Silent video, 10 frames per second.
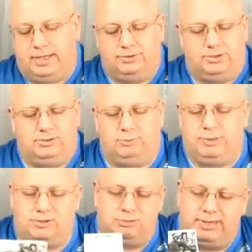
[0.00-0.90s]
I took this
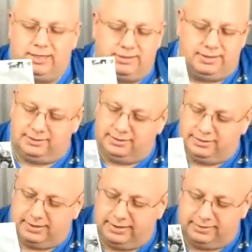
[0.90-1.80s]
picture back in
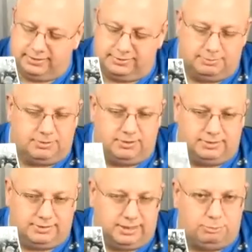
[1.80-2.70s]
1990, something
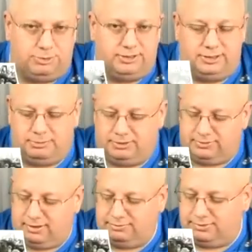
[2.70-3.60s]
like that. I printed it
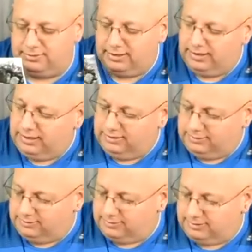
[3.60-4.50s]
myself. This,
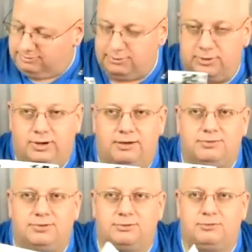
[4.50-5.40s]
this uh,
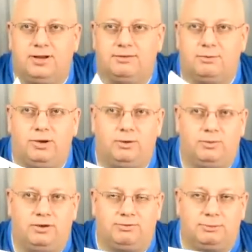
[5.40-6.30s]
photograph has survived quite
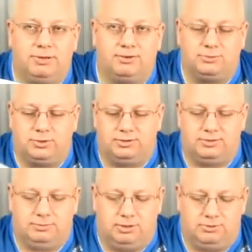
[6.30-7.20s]
well for the past 20
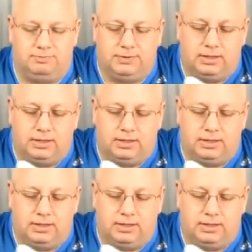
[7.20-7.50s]
some years.